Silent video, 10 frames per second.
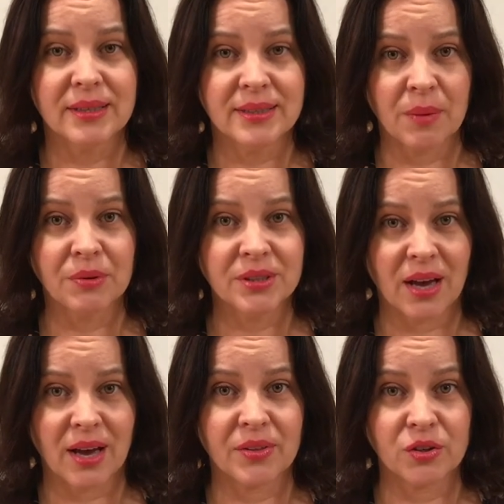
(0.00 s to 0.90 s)
double
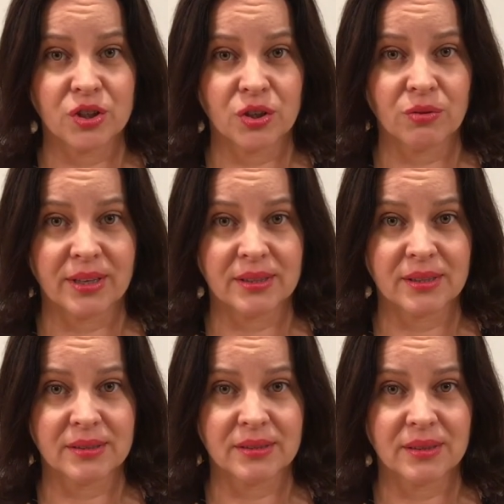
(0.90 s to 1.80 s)
tie their
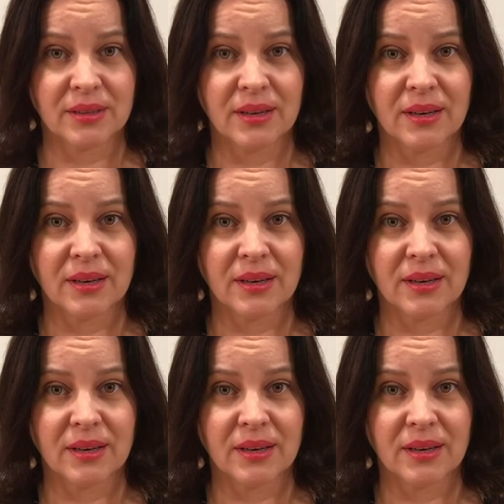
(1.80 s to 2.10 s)
shoelaces